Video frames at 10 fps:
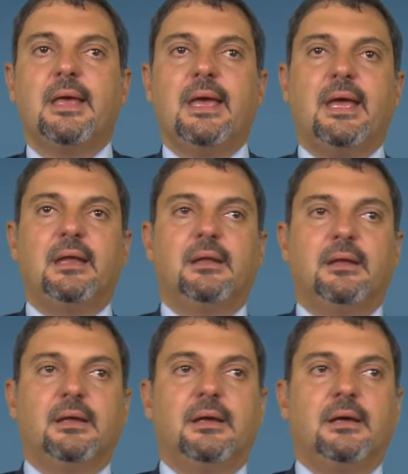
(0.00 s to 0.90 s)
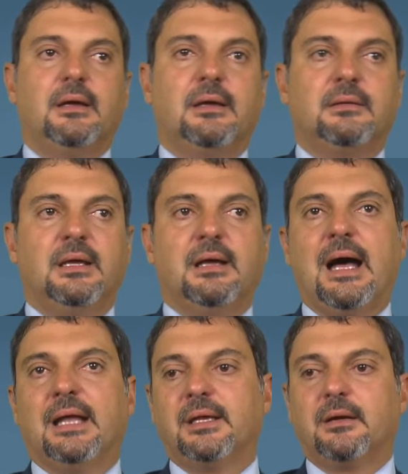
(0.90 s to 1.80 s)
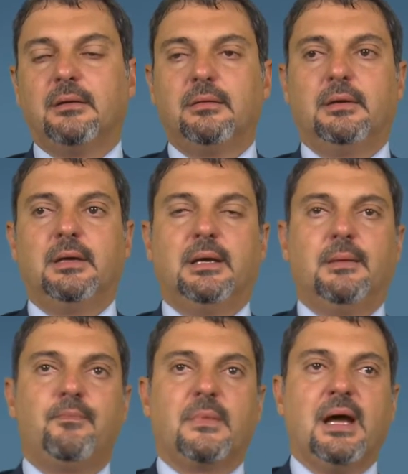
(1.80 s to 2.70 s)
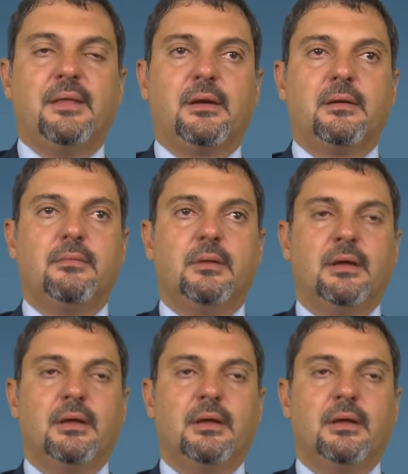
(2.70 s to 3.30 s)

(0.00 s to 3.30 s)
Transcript: And the other